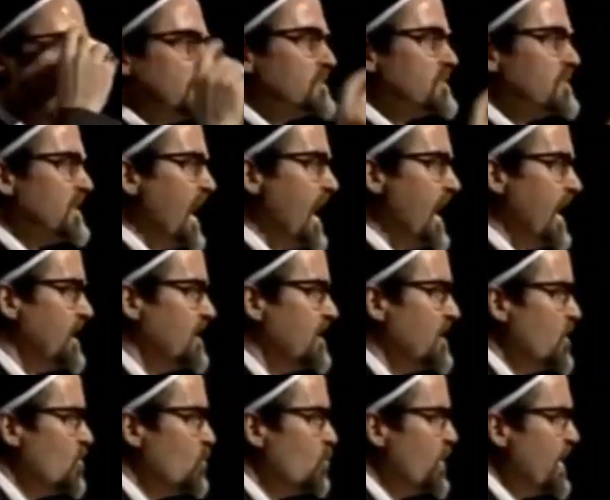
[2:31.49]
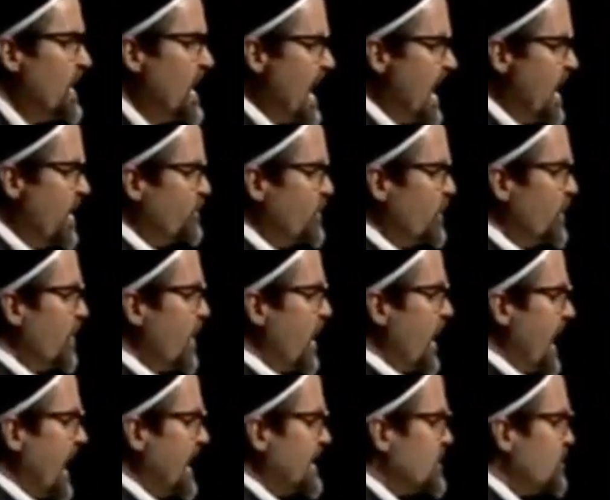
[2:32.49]
said, whenever
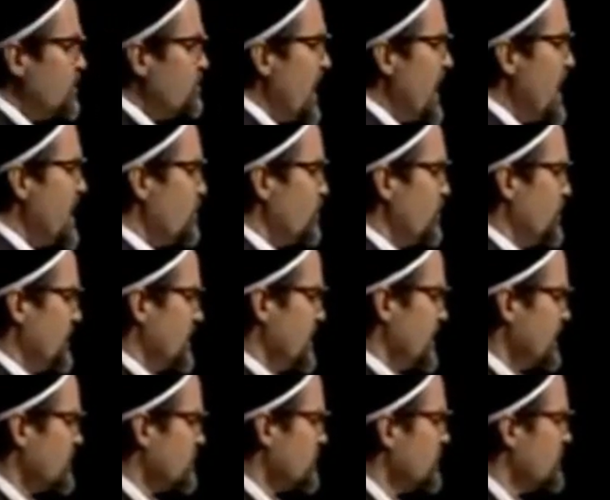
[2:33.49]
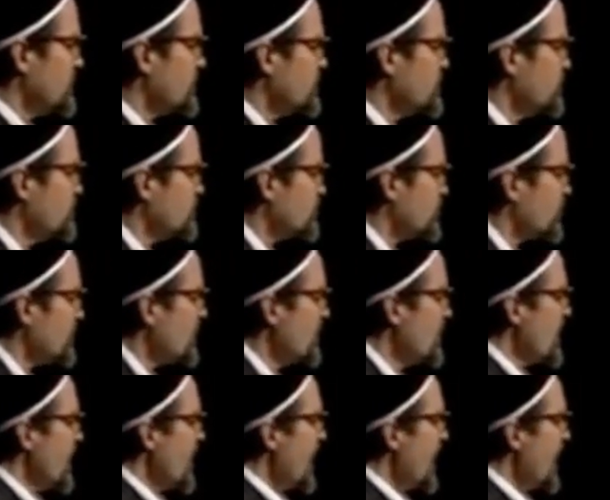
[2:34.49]
I debate with an interlocutor,